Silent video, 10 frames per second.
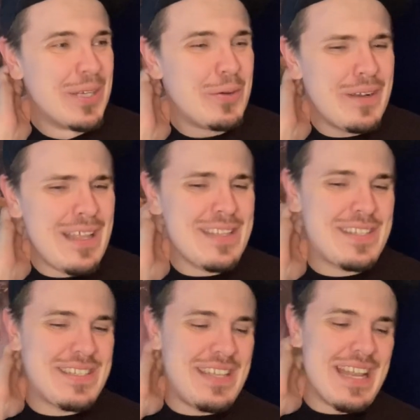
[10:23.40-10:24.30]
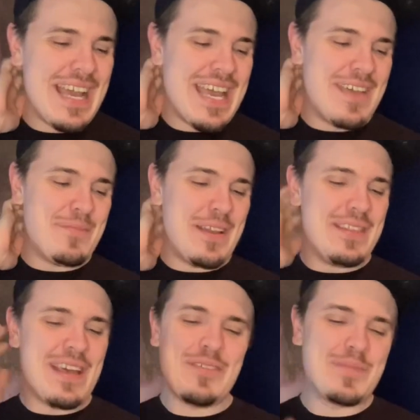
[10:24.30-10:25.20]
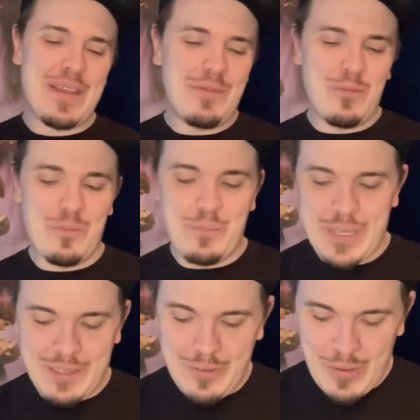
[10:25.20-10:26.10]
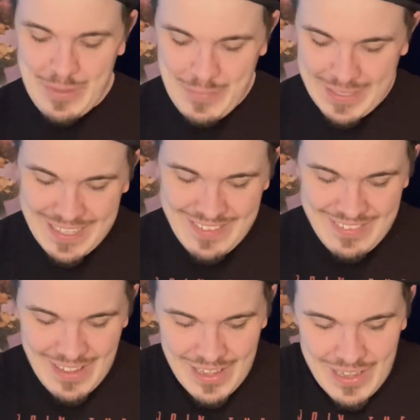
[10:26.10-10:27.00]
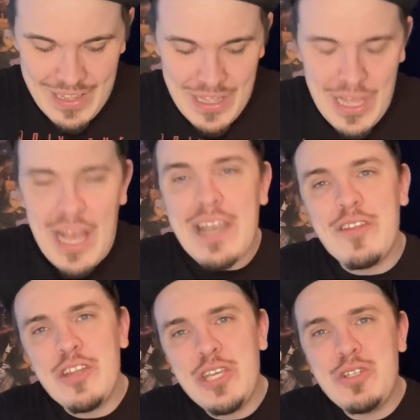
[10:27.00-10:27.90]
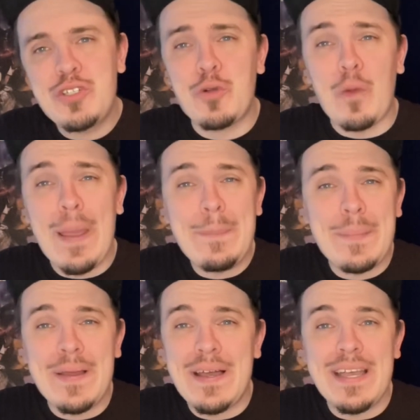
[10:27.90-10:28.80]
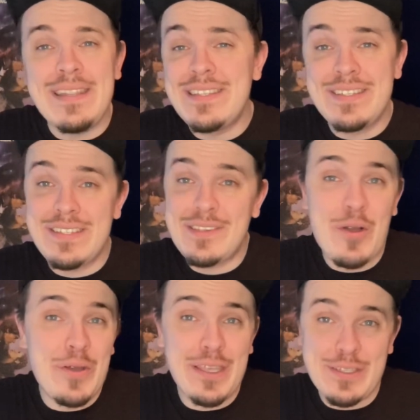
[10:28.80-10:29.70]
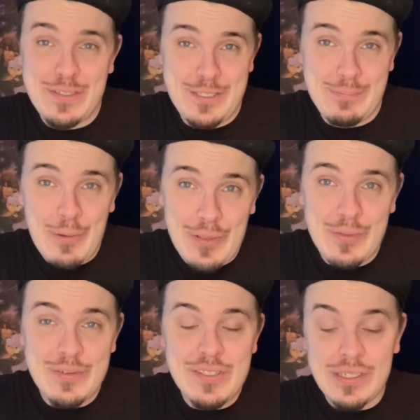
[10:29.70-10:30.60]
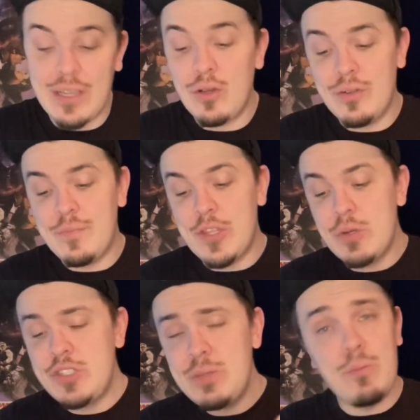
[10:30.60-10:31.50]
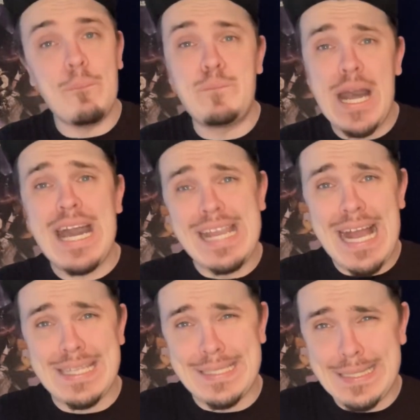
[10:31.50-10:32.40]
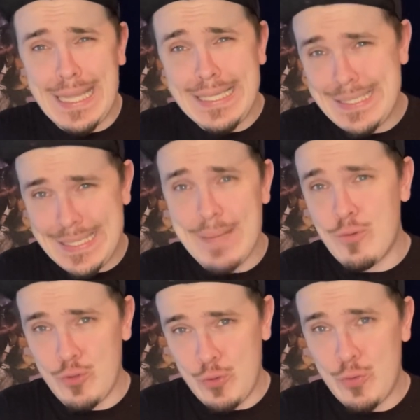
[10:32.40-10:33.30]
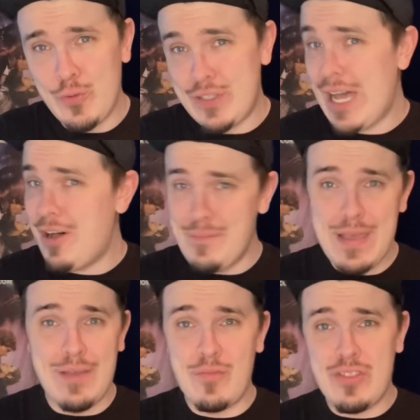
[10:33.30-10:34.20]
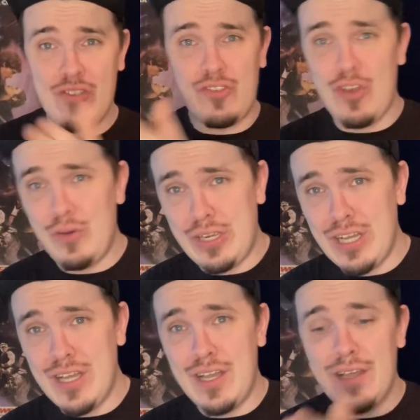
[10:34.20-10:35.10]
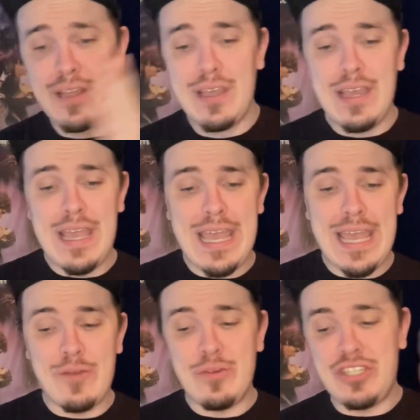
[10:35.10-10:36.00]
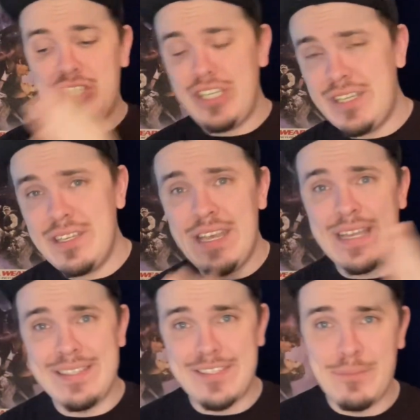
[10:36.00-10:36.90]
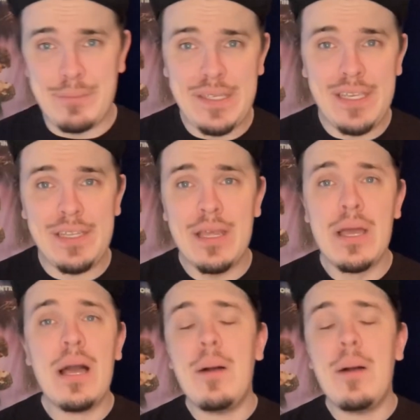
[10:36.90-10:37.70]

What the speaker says: What else did I have? That was my big gripe, I guess. Another huge gripe, and this is going into spoilers. Like, there's some badass lightsaber duels, I'll admit, with Ahsoka and with Shin and Sabine.